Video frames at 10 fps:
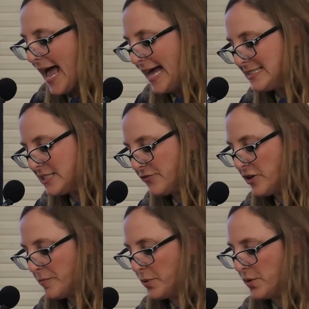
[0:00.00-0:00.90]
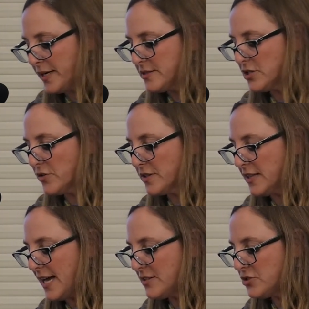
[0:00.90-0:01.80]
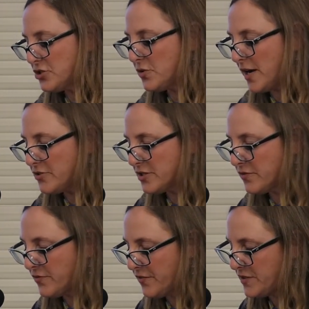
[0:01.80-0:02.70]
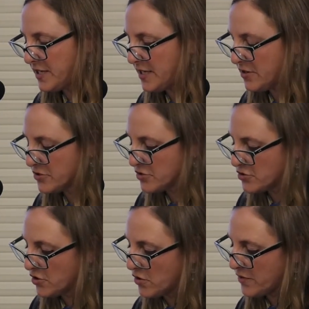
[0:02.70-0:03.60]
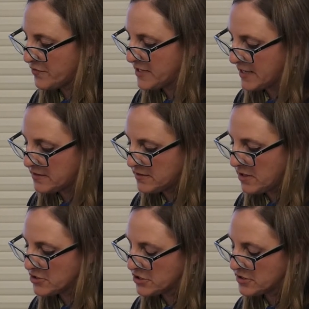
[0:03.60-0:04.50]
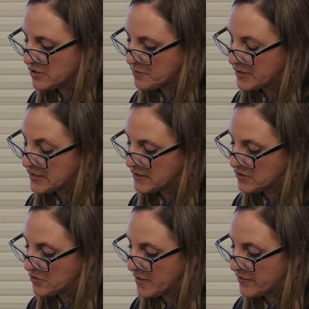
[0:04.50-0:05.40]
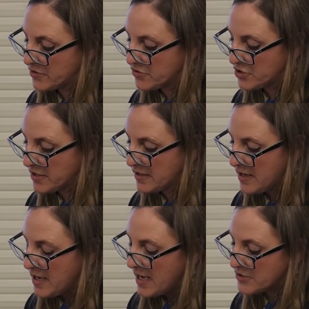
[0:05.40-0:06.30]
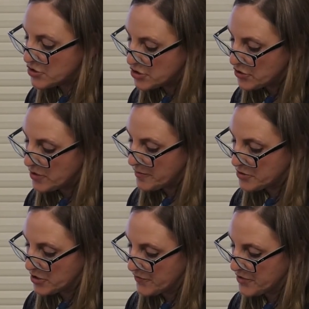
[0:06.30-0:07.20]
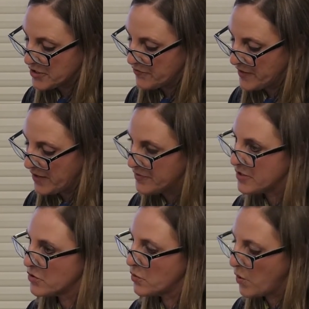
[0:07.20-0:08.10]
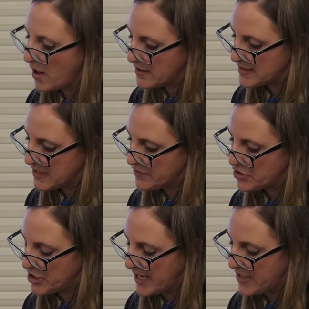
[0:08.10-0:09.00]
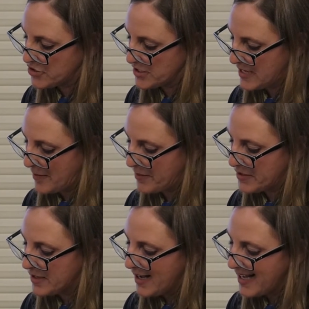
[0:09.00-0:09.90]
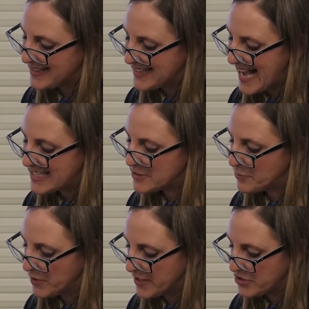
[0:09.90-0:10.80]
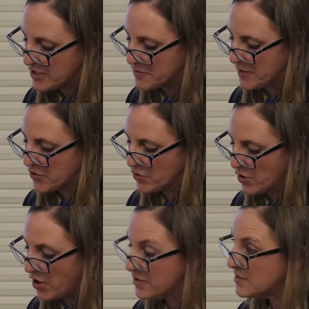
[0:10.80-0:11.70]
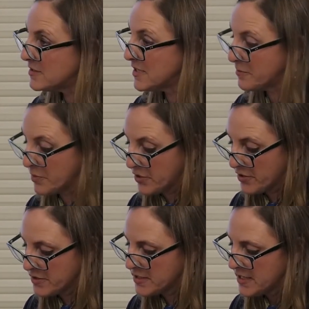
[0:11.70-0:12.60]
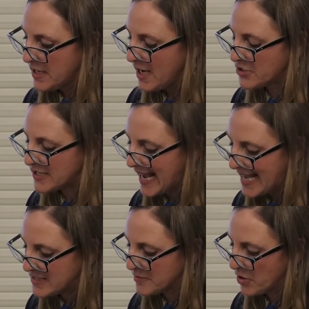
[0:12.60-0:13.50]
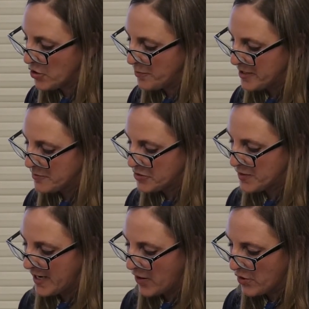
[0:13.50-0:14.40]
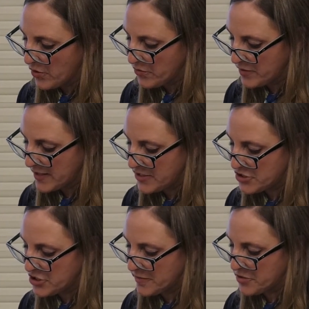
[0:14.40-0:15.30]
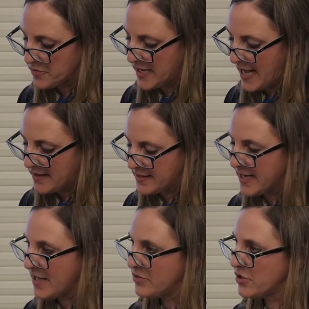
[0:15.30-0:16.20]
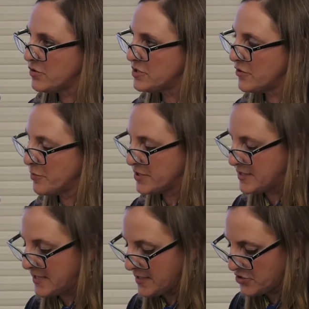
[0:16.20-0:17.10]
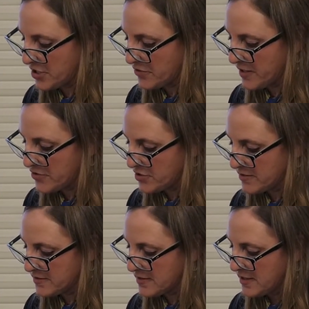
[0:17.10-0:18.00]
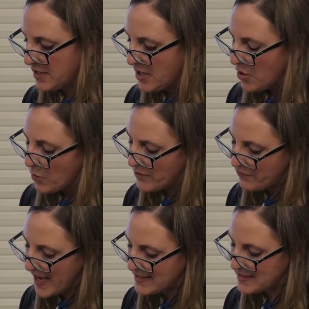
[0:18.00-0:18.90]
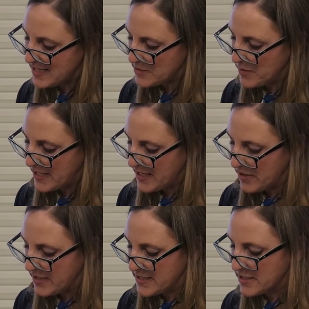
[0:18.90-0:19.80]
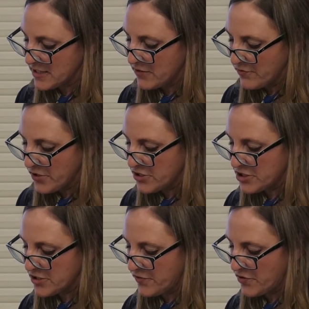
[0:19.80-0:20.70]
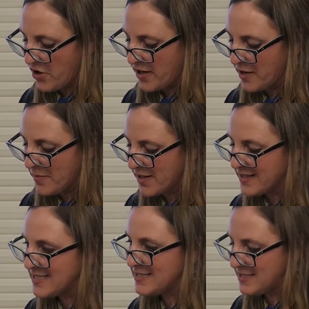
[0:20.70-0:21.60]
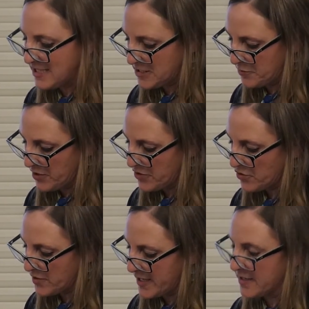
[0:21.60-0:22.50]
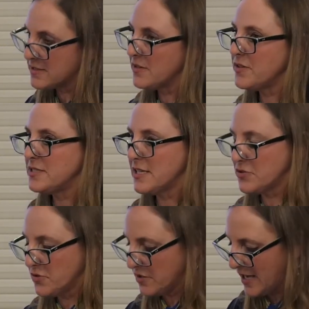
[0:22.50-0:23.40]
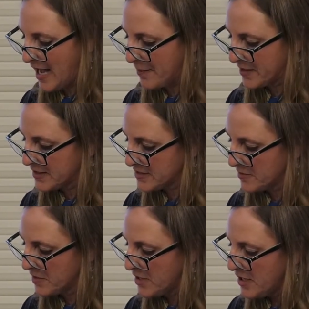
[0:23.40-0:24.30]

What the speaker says: At different points over the last 250 years or so of technological and political revolution, astute observers have felt that a qualitative change has happened. A last bridge has been crossed and burned. A chasm opened between our own relationship to reality and those of preceding generations. What fascinates me here is the convergence of thought among these disparate critics of industrial capitalism.